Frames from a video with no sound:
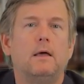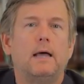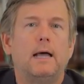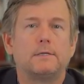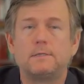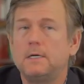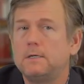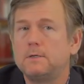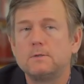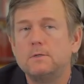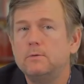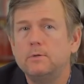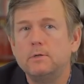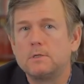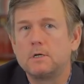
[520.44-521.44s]
As teachers'
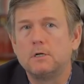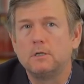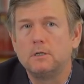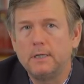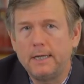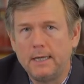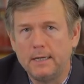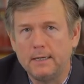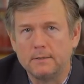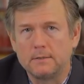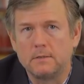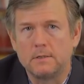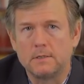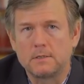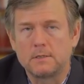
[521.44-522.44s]
unions cling
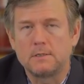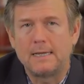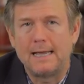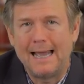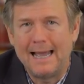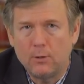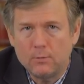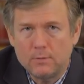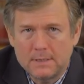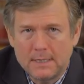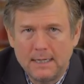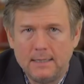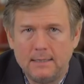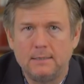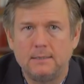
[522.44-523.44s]
to this
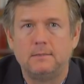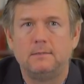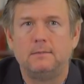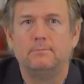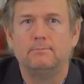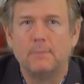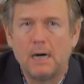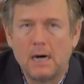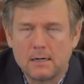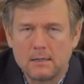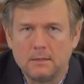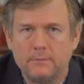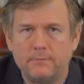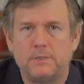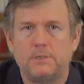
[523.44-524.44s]
outdated
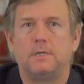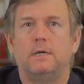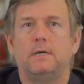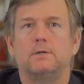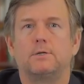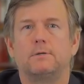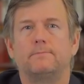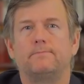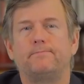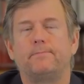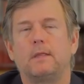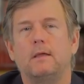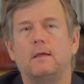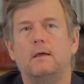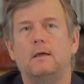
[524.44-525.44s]
model of education,
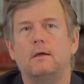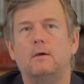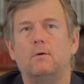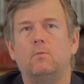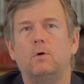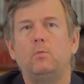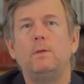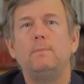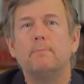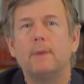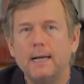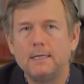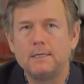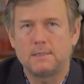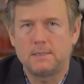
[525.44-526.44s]
what we
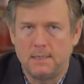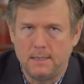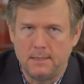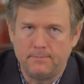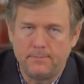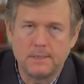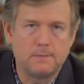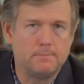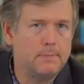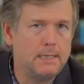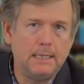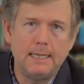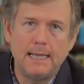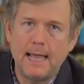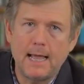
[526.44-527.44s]
might see is
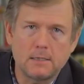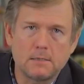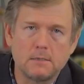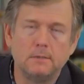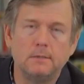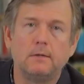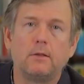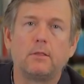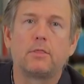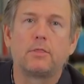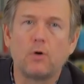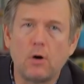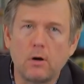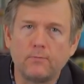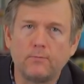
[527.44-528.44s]
many excellent,
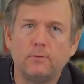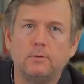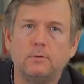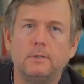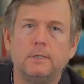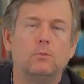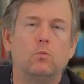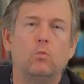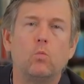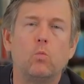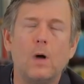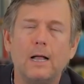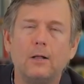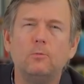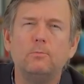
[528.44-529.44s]
thoughtful, and
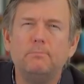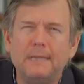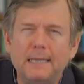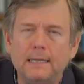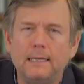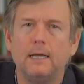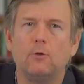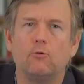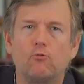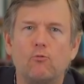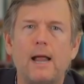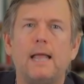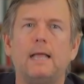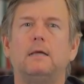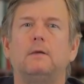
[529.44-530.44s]
well-meaning
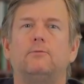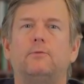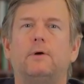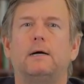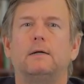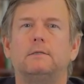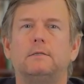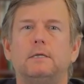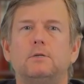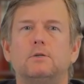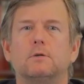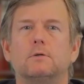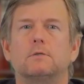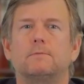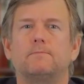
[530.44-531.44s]
rank-and-file
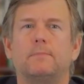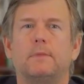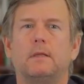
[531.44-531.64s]
teachers